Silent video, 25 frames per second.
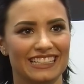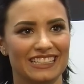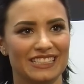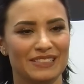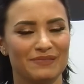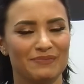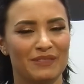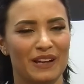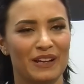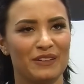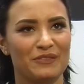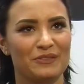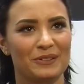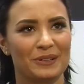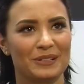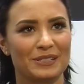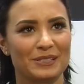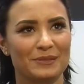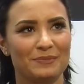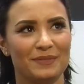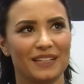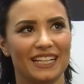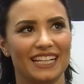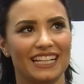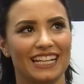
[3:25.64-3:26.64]
My worst
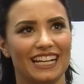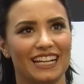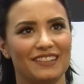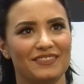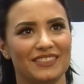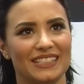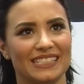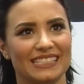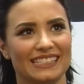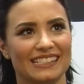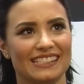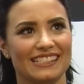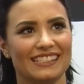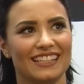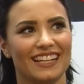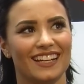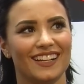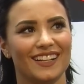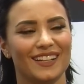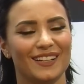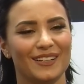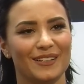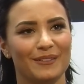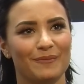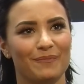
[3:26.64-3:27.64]
bad habits.
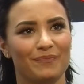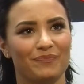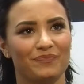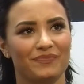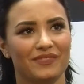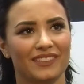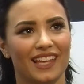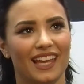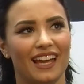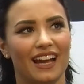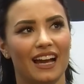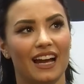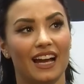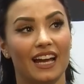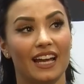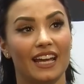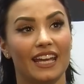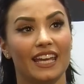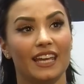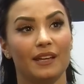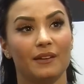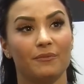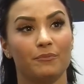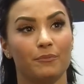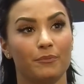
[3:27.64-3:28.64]

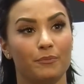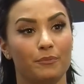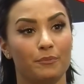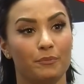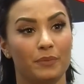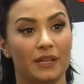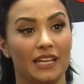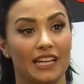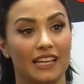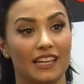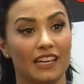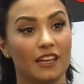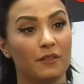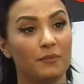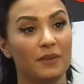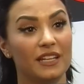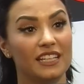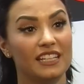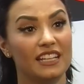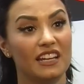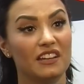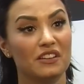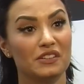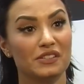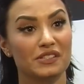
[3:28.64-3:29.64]
I pick at my
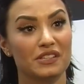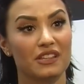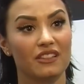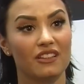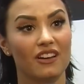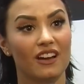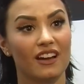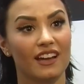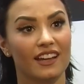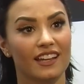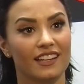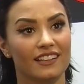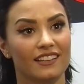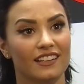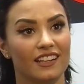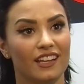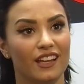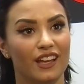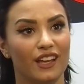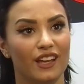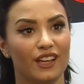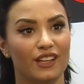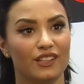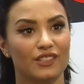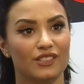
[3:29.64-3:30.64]
nails a lot,
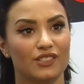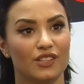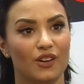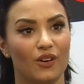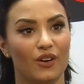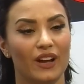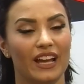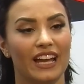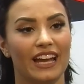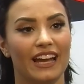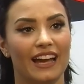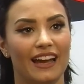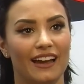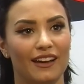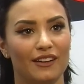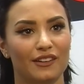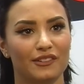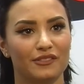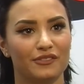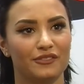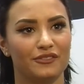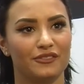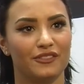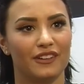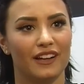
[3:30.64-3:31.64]
so I
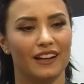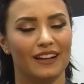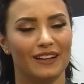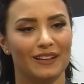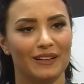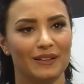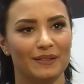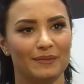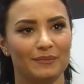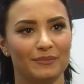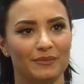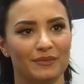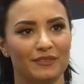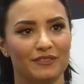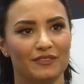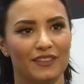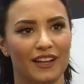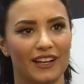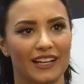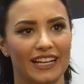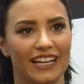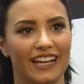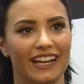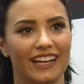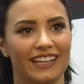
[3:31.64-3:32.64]
have
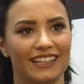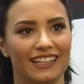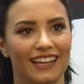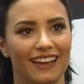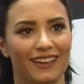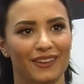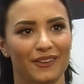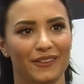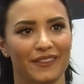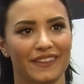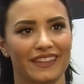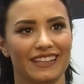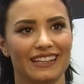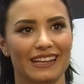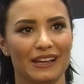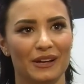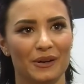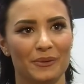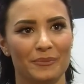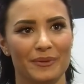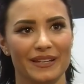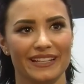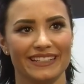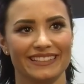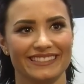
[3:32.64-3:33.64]
very unhealthy nail
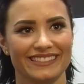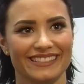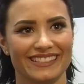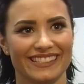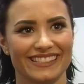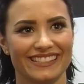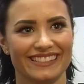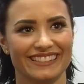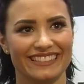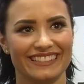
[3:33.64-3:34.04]
beds.